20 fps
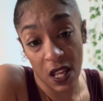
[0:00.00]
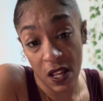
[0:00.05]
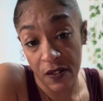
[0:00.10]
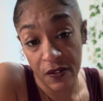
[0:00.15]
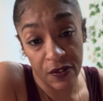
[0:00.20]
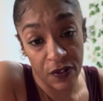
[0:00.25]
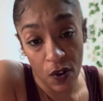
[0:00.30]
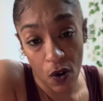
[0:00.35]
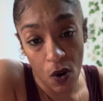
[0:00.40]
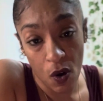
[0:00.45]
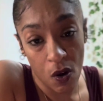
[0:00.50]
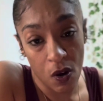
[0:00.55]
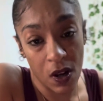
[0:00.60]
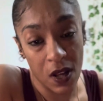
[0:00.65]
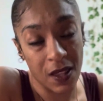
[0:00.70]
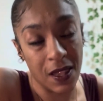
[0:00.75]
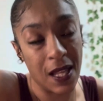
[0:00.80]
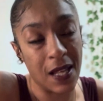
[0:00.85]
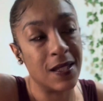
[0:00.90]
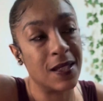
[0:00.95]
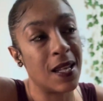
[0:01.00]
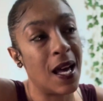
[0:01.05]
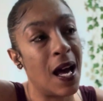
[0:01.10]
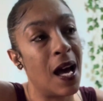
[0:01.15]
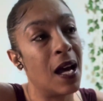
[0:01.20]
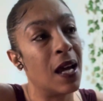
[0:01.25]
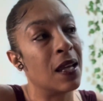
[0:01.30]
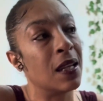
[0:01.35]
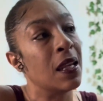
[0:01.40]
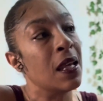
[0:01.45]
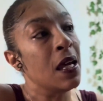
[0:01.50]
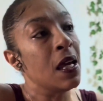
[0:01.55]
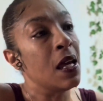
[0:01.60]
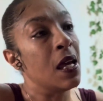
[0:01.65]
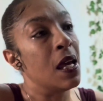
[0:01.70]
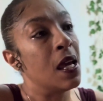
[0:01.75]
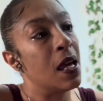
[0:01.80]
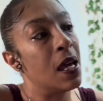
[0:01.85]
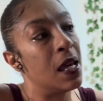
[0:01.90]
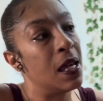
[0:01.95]
in fall in that sign,
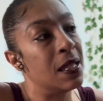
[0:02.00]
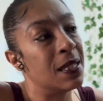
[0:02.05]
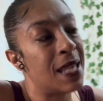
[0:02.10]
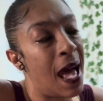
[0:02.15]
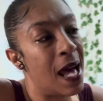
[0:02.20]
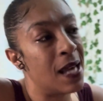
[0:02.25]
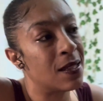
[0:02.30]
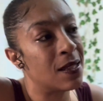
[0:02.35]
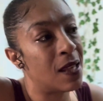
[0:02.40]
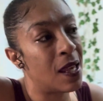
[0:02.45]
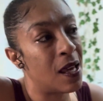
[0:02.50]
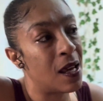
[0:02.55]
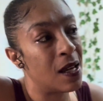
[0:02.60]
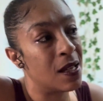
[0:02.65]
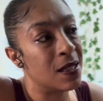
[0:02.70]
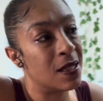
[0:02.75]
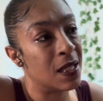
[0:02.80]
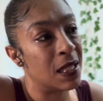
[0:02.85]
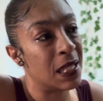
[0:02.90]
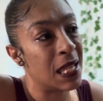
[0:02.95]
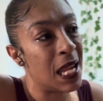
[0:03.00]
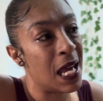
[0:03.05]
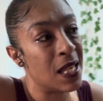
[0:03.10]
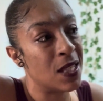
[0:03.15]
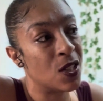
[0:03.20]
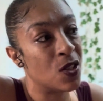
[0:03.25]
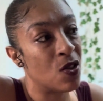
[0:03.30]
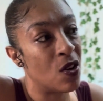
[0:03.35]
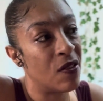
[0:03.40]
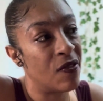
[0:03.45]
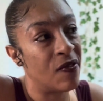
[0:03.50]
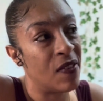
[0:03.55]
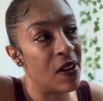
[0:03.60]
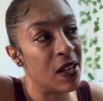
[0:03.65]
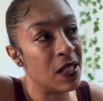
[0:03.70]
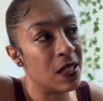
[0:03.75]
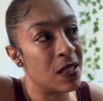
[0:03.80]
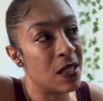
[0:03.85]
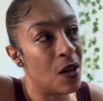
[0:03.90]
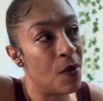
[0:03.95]
is asking us to not start
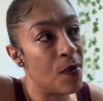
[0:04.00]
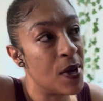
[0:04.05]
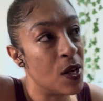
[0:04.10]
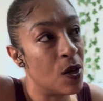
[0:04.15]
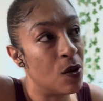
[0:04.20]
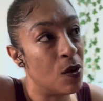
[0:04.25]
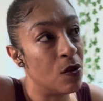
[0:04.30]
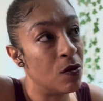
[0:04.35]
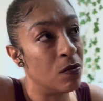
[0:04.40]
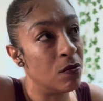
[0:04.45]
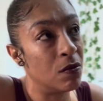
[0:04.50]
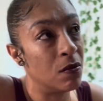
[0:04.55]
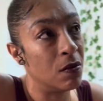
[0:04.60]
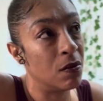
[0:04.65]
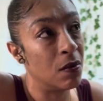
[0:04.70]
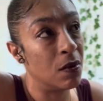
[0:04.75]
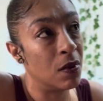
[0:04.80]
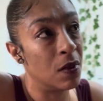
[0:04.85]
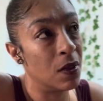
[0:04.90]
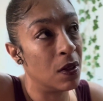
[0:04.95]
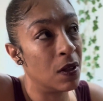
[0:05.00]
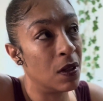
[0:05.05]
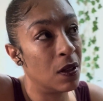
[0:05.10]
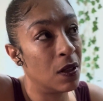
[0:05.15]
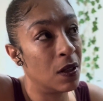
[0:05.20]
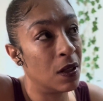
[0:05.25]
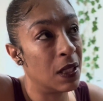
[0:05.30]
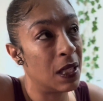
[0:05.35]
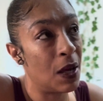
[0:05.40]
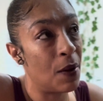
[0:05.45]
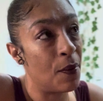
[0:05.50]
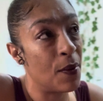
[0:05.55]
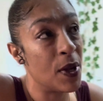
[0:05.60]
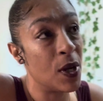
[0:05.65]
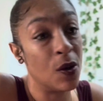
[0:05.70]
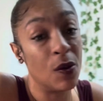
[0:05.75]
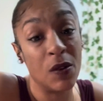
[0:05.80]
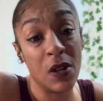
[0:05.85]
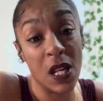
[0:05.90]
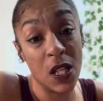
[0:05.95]
fights that we don't
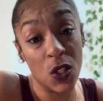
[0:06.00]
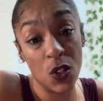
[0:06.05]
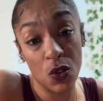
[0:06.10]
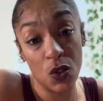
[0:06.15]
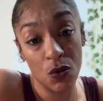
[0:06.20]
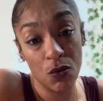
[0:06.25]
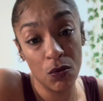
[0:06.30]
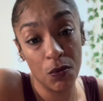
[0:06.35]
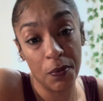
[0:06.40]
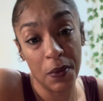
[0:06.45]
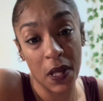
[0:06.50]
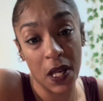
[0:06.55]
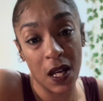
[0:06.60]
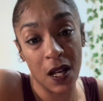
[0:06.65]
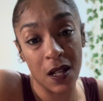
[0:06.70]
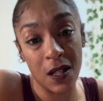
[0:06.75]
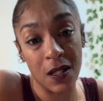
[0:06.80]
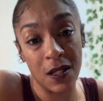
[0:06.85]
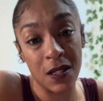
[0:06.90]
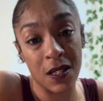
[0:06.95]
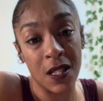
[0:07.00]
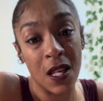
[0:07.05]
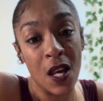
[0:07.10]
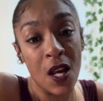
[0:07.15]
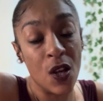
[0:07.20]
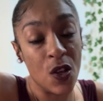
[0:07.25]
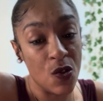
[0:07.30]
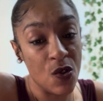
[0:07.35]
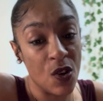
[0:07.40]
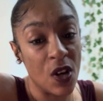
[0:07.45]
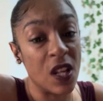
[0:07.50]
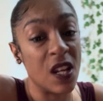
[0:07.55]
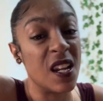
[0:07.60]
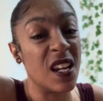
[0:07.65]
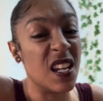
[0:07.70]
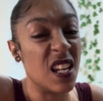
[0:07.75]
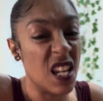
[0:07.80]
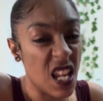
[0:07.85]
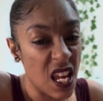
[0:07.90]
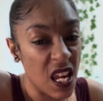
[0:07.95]
need to, because you're gonna
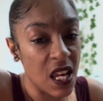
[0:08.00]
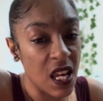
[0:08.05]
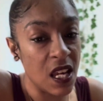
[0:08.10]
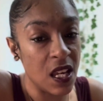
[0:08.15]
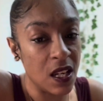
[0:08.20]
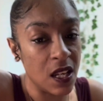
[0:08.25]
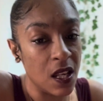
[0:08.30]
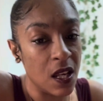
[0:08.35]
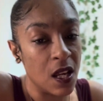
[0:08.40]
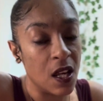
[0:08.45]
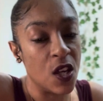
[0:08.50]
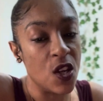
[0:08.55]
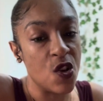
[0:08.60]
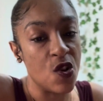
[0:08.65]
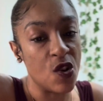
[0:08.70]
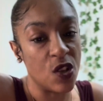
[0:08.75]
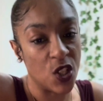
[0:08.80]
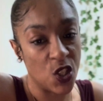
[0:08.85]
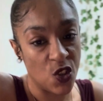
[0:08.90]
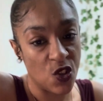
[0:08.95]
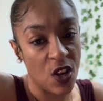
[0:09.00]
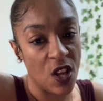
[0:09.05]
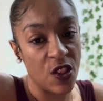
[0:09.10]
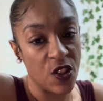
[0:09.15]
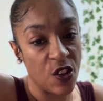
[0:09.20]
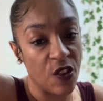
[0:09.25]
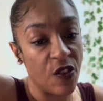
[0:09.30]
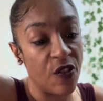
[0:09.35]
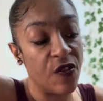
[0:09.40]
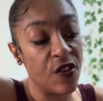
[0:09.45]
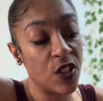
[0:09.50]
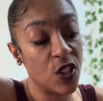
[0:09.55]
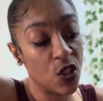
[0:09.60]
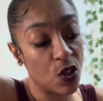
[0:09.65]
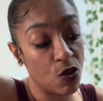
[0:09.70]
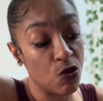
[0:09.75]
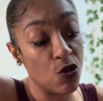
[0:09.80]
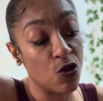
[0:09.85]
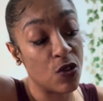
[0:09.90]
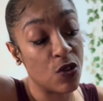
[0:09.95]
need your strength, your
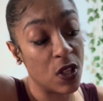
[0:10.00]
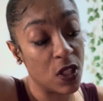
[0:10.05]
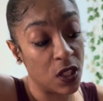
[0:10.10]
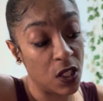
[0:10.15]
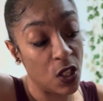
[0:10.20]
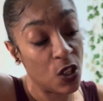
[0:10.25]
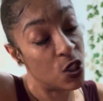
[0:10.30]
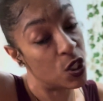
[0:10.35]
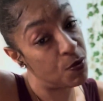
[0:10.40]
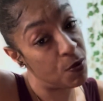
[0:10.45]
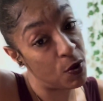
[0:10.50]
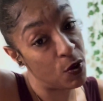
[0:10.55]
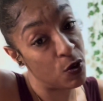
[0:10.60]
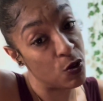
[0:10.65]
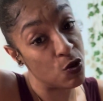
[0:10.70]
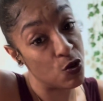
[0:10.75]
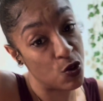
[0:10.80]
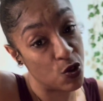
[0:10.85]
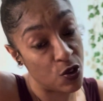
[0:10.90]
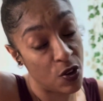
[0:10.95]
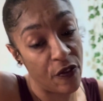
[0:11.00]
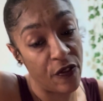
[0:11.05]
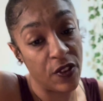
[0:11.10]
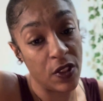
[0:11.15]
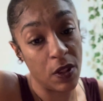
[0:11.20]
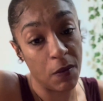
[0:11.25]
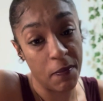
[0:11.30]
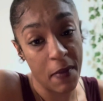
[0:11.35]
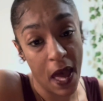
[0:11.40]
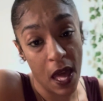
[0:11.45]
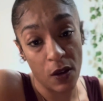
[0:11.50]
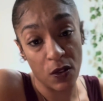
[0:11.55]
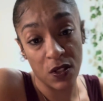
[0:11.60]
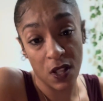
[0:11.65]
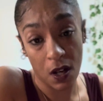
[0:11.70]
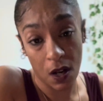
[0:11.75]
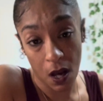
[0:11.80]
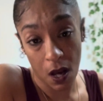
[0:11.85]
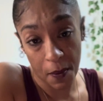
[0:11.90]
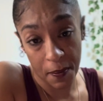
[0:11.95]
physical strength and your spiritual strength for the battles that
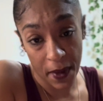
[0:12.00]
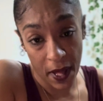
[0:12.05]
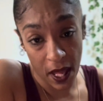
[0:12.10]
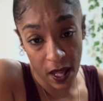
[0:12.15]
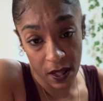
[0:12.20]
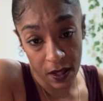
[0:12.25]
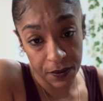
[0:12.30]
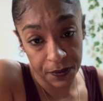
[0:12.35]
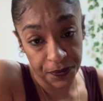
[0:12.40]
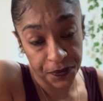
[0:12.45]
are up ahead.